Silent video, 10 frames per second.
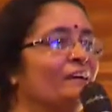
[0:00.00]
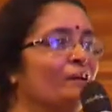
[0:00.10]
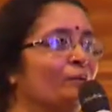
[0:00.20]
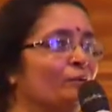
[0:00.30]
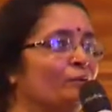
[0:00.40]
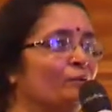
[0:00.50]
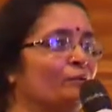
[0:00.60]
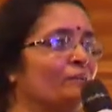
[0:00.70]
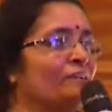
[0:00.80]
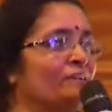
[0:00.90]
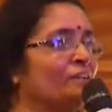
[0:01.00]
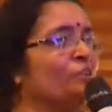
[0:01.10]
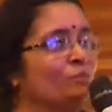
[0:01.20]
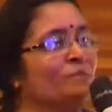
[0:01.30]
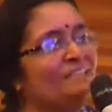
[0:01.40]
your
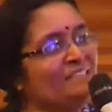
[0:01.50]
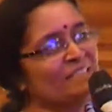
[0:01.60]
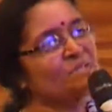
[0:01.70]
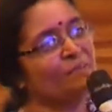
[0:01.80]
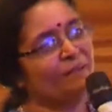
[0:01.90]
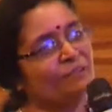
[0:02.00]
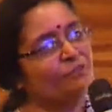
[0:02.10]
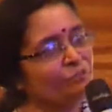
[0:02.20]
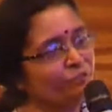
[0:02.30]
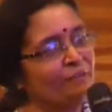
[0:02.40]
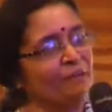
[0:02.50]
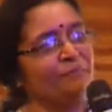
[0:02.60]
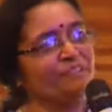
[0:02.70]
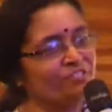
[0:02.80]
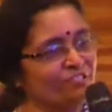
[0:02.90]
humility is part of your
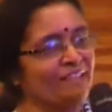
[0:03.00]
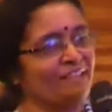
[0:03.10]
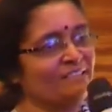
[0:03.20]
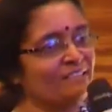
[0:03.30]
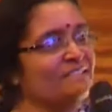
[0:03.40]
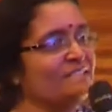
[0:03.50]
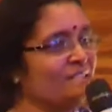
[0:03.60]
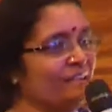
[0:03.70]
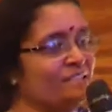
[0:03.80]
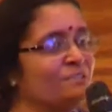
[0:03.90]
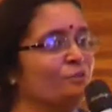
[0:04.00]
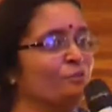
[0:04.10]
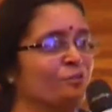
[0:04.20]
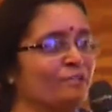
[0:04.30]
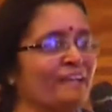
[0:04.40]
family trait. It descends from
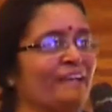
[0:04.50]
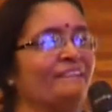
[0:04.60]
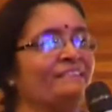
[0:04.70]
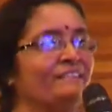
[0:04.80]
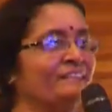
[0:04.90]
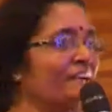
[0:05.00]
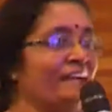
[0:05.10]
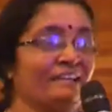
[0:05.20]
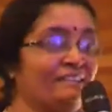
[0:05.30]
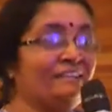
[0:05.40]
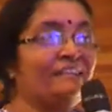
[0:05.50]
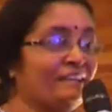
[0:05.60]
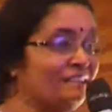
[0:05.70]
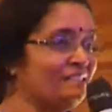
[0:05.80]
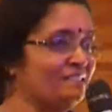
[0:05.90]
your dad, and I think I
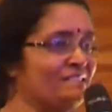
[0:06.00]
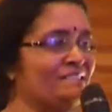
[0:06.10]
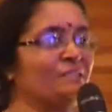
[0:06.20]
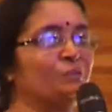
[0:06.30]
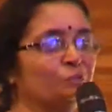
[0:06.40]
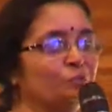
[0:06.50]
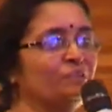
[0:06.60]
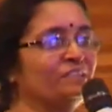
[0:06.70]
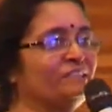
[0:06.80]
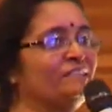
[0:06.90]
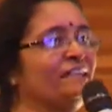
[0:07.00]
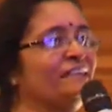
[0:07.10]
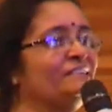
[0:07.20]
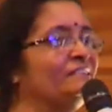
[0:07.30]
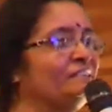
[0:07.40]
can just see you here,
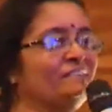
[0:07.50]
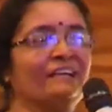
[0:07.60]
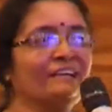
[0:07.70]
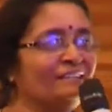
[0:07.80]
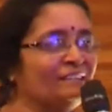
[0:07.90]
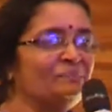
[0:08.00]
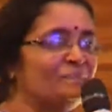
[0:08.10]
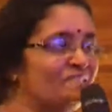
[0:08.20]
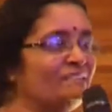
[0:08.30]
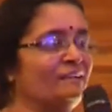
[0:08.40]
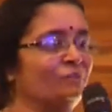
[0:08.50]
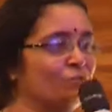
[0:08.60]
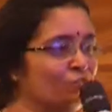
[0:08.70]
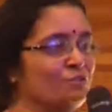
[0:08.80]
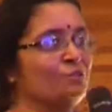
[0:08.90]
and uh, I think Mr.
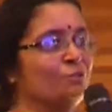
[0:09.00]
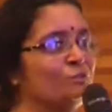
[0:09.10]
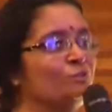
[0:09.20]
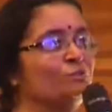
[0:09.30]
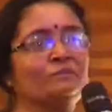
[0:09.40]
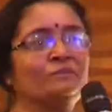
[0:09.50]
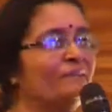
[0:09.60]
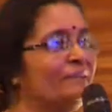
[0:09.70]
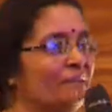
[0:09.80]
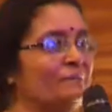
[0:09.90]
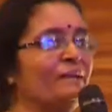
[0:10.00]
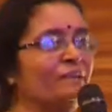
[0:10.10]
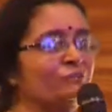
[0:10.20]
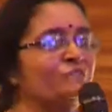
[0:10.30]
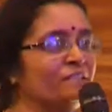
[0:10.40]
Dhanush is also a
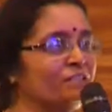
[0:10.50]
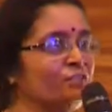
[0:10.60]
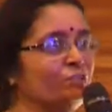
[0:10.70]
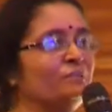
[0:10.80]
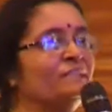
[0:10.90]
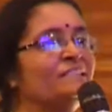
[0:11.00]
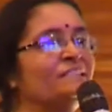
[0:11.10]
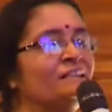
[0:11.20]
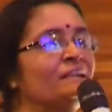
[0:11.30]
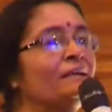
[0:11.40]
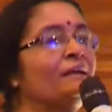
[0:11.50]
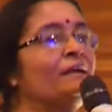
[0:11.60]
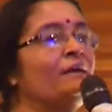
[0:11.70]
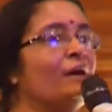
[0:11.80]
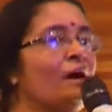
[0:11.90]
man of such humility.
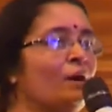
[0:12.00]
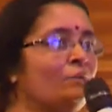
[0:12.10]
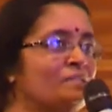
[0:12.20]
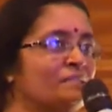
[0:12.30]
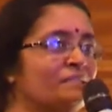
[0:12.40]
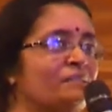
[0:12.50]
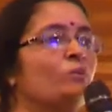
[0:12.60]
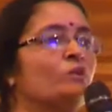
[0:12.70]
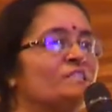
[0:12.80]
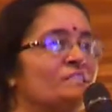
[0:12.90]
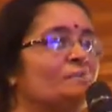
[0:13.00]
How is it, what is the